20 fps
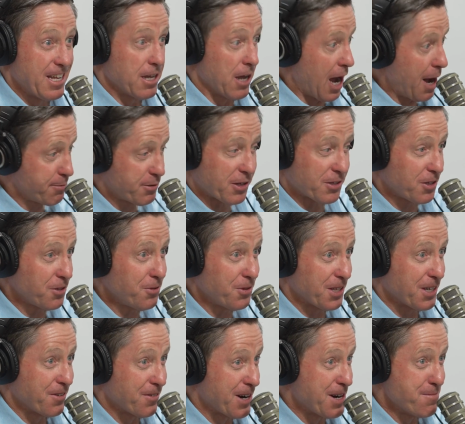
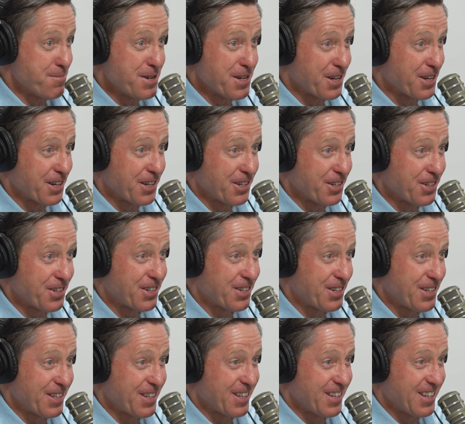Absolutely, right?
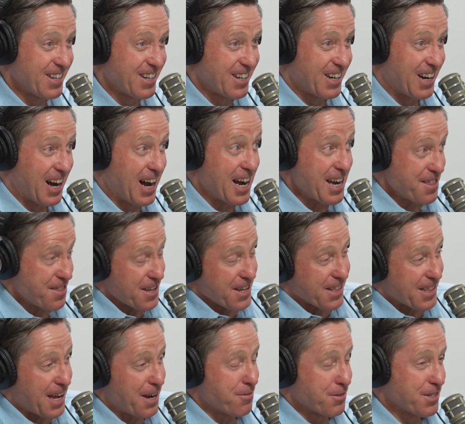Because I
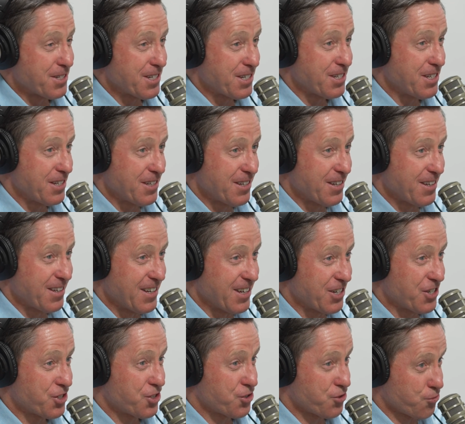think that was
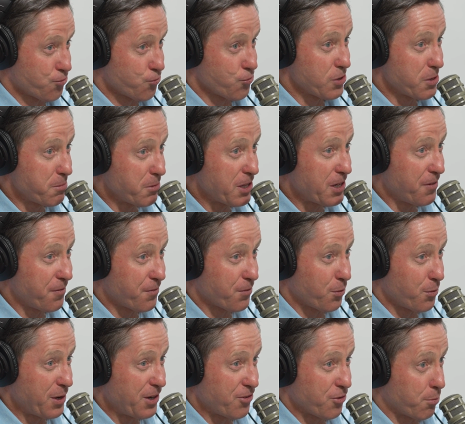extremely
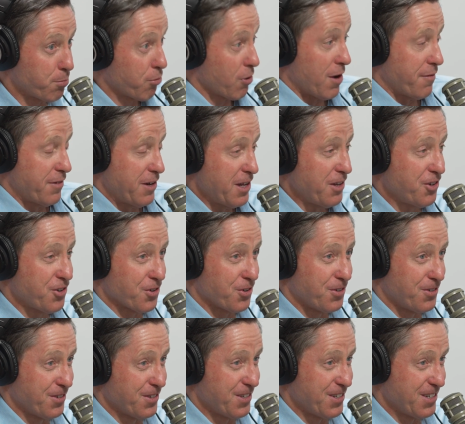influential,
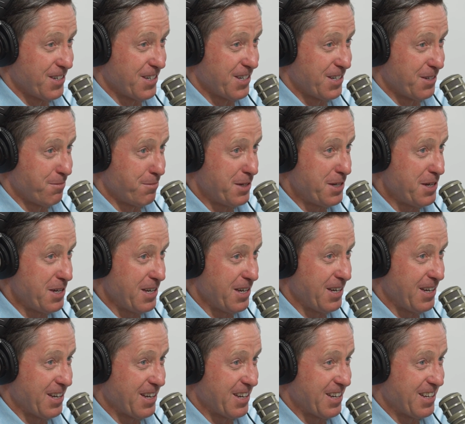providential in
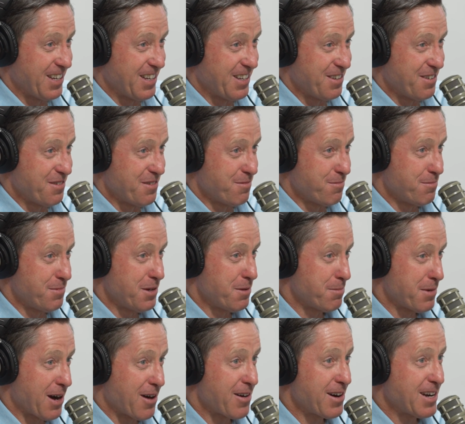me
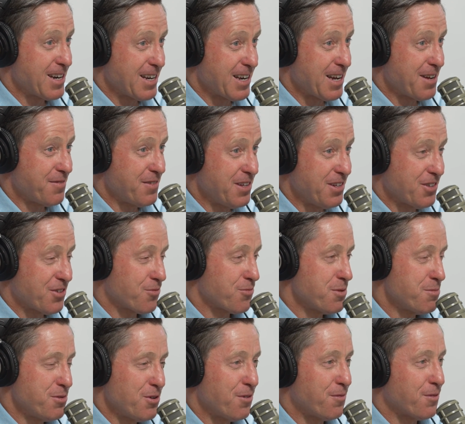being married and have these
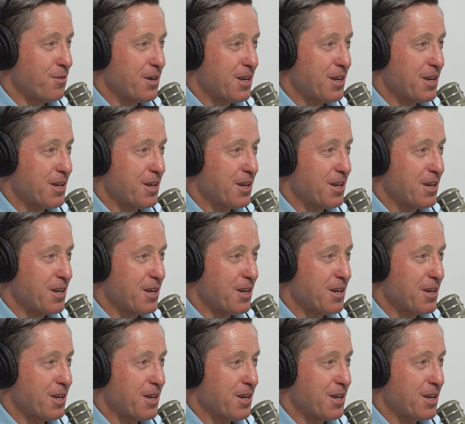3 beautiful